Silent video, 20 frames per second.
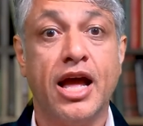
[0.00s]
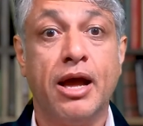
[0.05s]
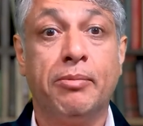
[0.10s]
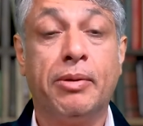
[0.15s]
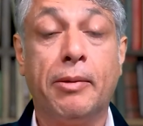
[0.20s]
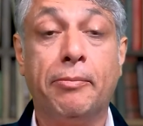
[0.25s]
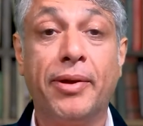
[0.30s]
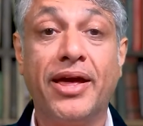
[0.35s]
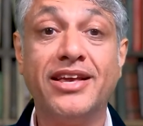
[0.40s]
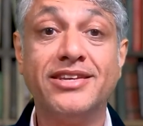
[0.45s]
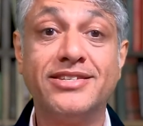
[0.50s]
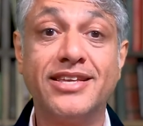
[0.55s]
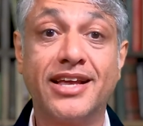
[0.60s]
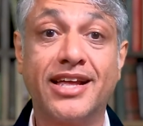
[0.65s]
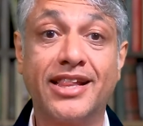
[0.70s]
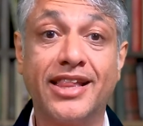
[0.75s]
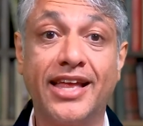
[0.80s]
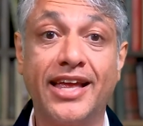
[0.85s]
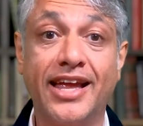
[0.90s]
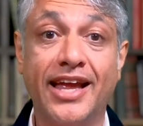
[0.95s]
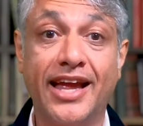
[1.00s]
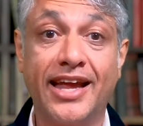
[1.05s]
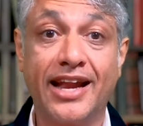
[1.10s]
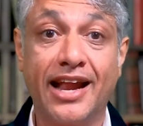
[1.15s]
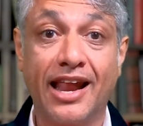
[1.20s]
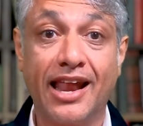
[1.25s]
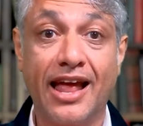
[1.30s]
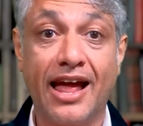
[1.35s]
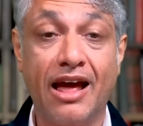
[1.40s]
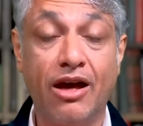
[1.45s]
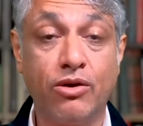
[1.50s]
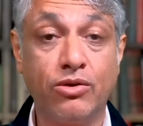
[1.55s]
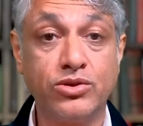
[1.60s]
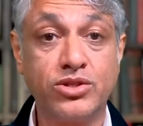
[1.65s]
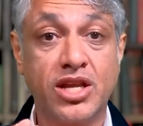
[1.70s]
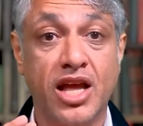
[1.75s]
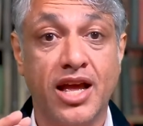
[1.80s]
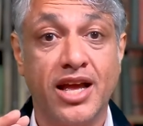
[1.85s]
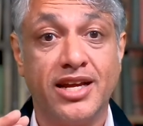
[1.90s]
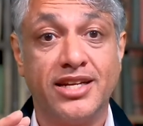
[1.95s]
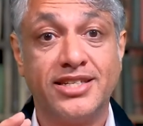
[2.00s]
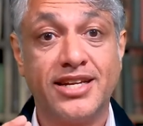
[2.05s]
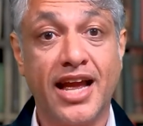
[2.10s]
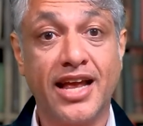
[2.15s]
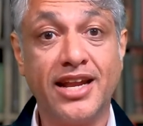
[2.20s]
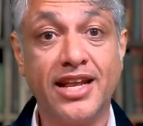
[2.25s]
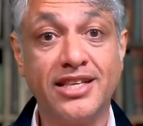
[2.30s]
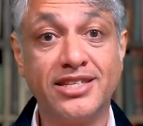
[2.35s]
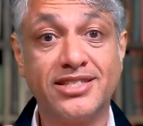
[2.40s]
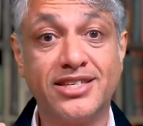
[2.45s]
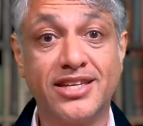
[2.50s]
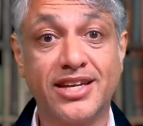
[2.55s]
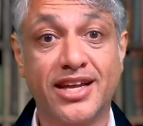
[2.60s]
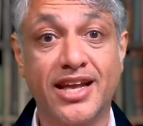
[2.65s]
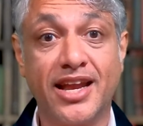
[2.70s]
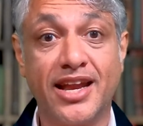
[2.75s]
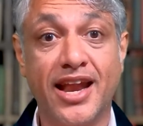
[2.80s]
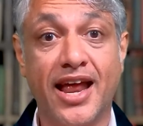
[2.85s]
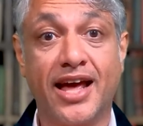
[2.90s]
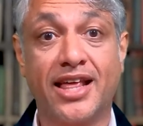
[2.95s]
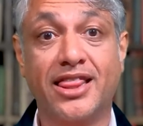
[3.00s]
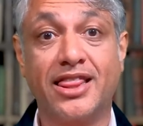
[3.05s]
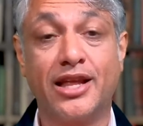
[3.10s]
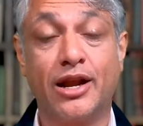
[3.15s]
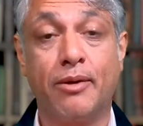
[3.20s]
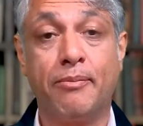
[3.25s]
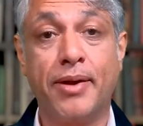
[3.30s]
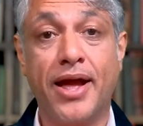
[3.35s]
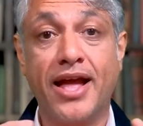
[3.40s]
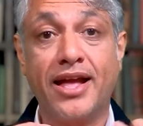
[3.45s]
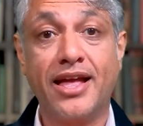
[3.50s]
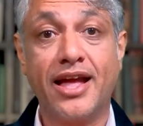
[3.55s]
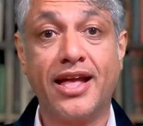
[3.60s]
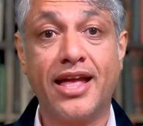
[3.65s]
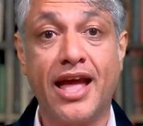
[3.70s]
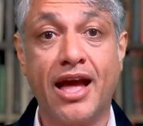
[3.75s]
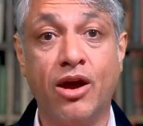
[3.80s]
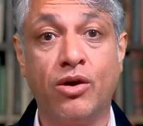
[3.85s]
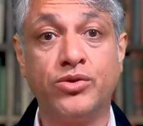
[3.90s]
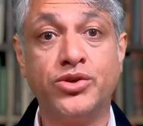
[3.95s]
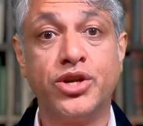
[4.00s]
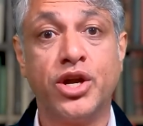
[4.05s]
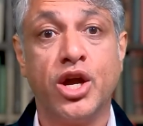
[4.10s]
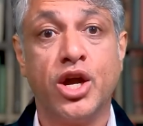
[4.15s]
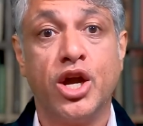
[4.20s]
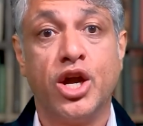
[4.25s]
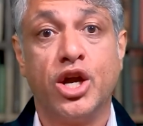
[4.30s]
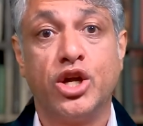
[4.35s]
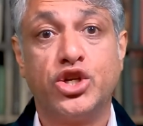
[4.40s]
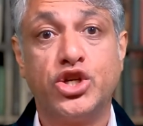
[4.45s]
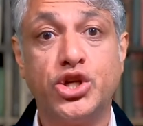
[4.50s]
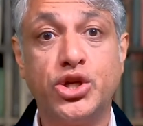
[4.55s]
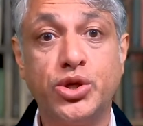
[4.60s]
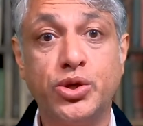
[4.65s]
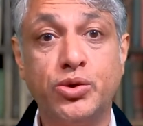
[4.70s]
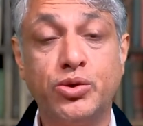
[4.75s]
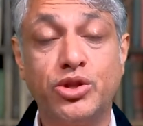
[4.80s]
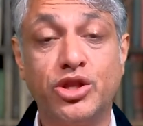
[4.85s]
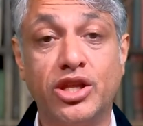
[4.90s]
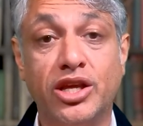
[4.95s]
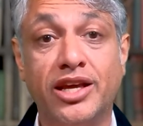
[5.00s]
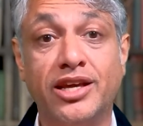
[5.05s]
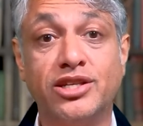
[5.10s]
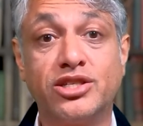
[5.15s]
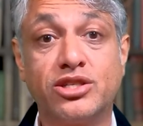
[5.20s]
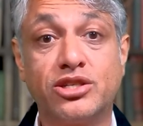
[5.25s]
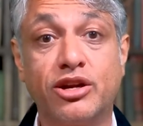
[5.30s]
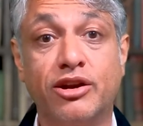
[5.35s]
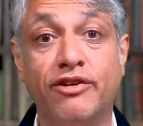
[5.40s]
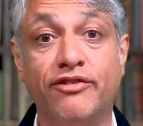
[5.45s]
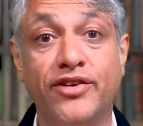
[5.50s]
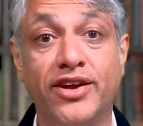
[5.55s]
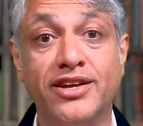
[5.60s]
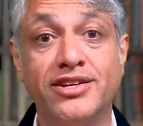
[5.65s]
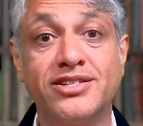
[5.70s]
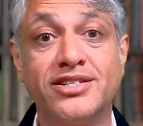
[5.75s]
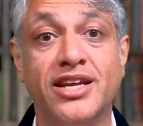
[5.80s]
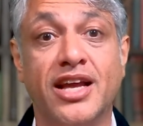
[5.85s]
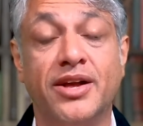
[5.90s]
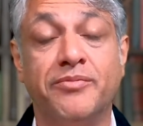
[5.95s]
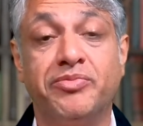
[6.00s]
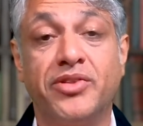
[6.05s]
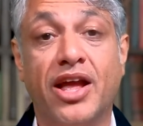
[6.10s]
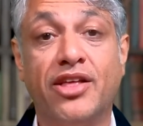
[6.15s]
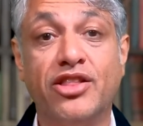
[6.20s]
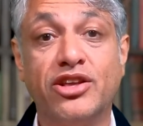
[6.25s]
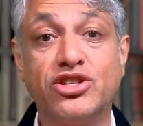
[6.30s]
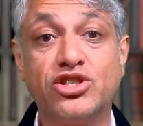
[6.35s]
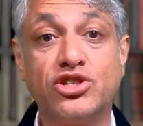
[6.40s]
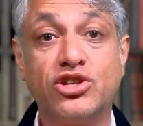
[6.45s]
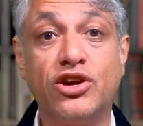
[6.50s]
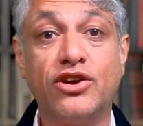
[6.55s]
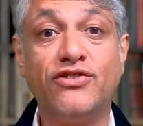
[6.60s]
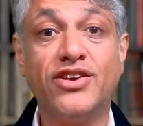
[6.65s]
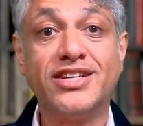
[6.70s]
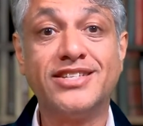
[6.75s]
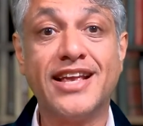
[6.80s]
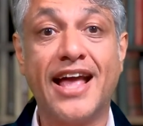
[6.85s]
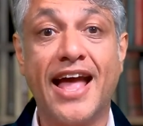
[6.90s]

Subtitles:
But basically it allows tenants to connect their bank account to the service, and the service